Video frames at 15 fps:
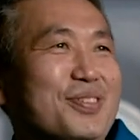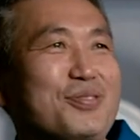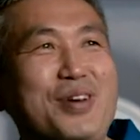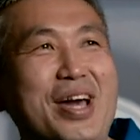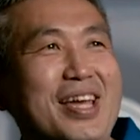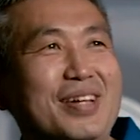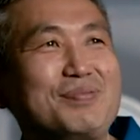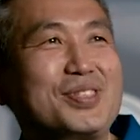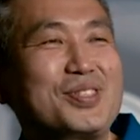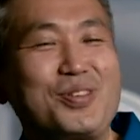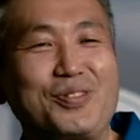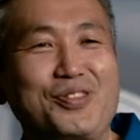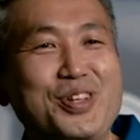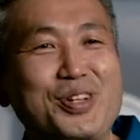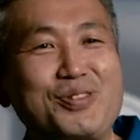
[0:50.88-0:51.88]
waves
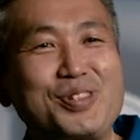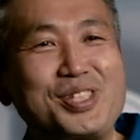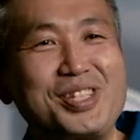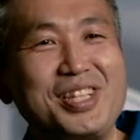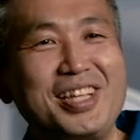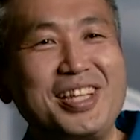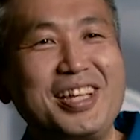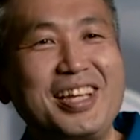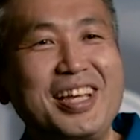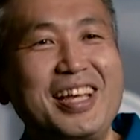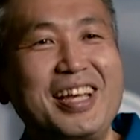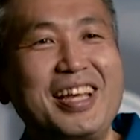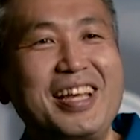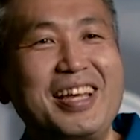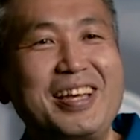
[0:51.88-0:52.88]
or frequency,
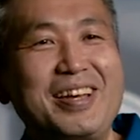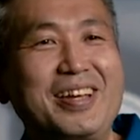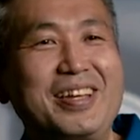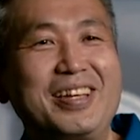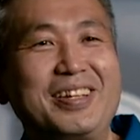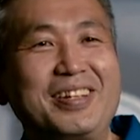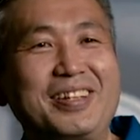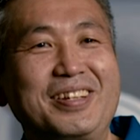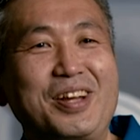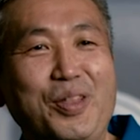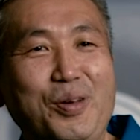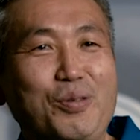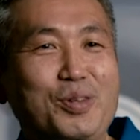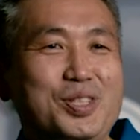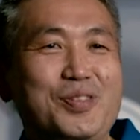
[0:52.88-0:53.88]
in
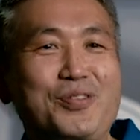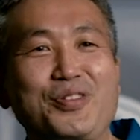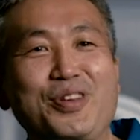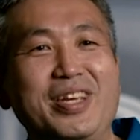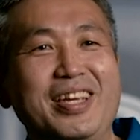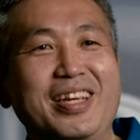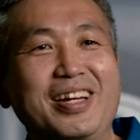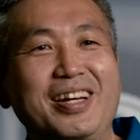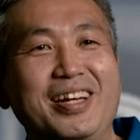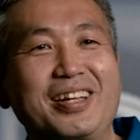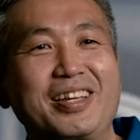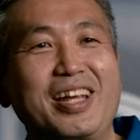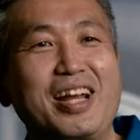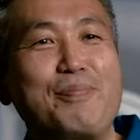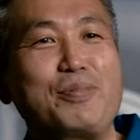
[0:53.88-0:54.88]
other words, if we
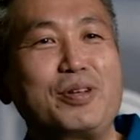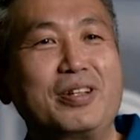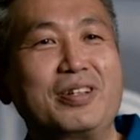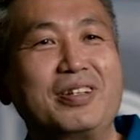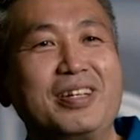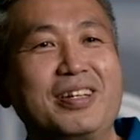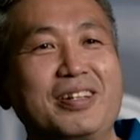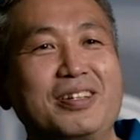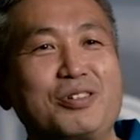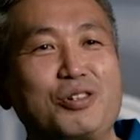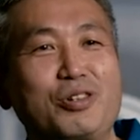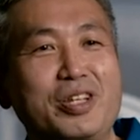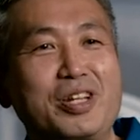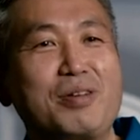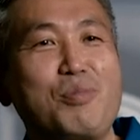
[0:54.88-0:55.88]
get up in
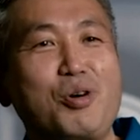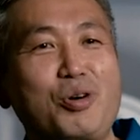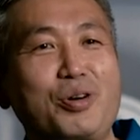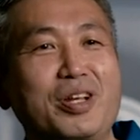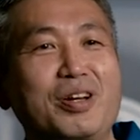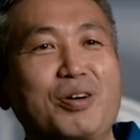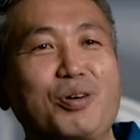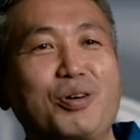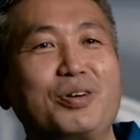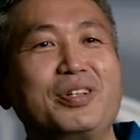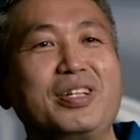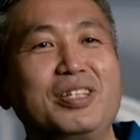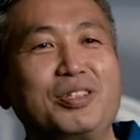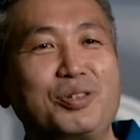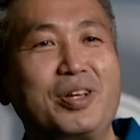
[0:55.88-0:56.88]
early in the morning or
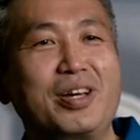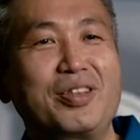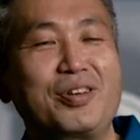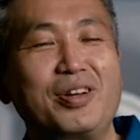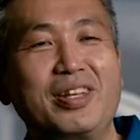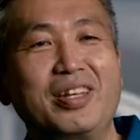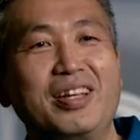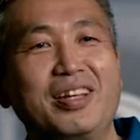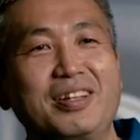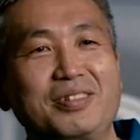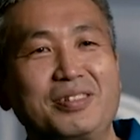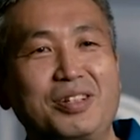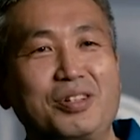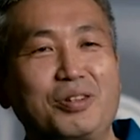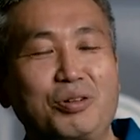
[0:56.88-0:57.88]
eat together and
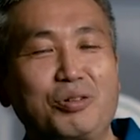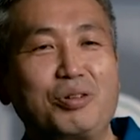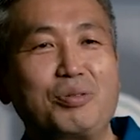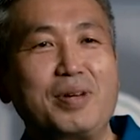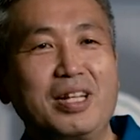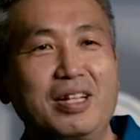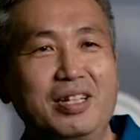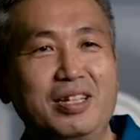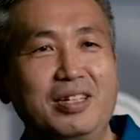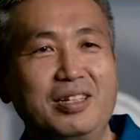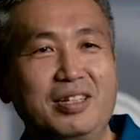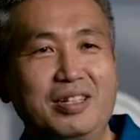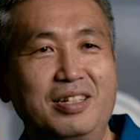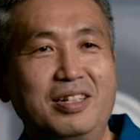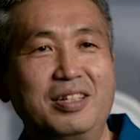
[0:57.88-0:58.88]
go to bed
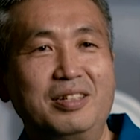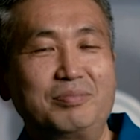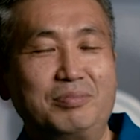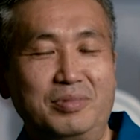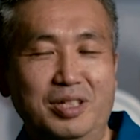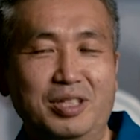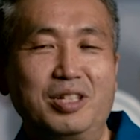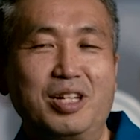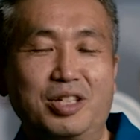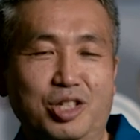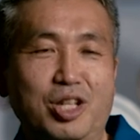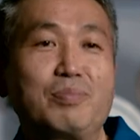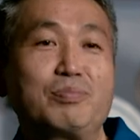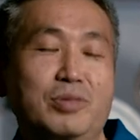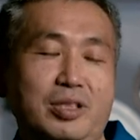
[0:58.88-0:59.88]
at
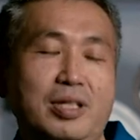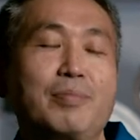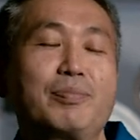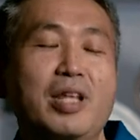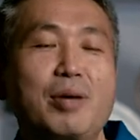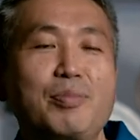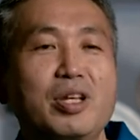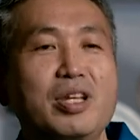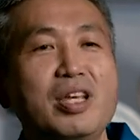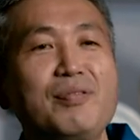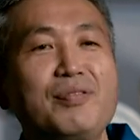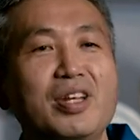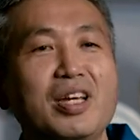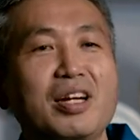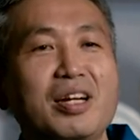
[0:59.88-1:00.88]
some time in the
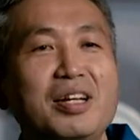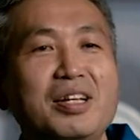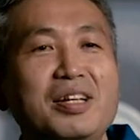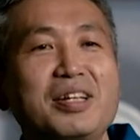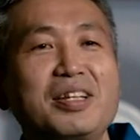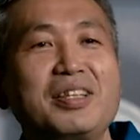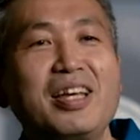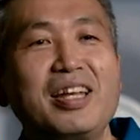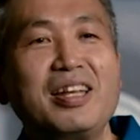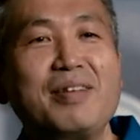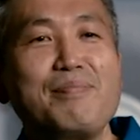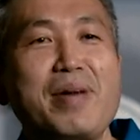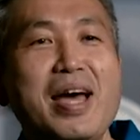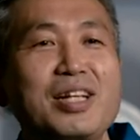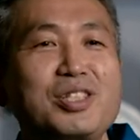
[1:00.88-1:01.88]
evening, then it
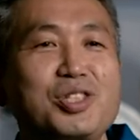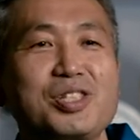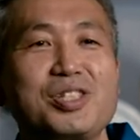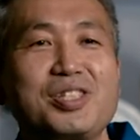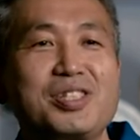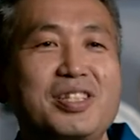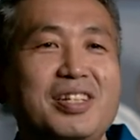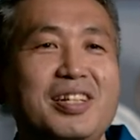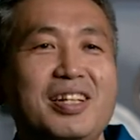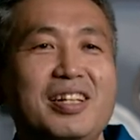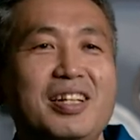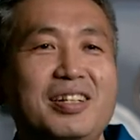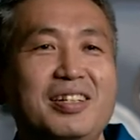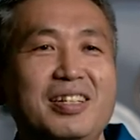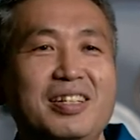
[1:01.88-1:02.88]
matches
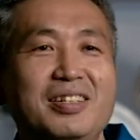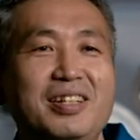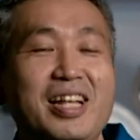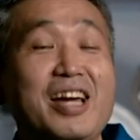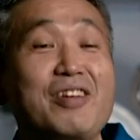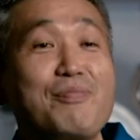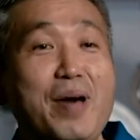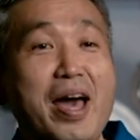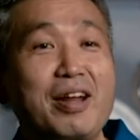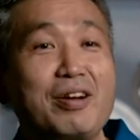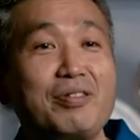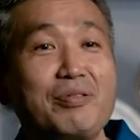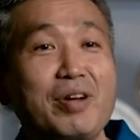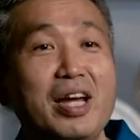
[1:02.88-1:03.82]
the life pattern,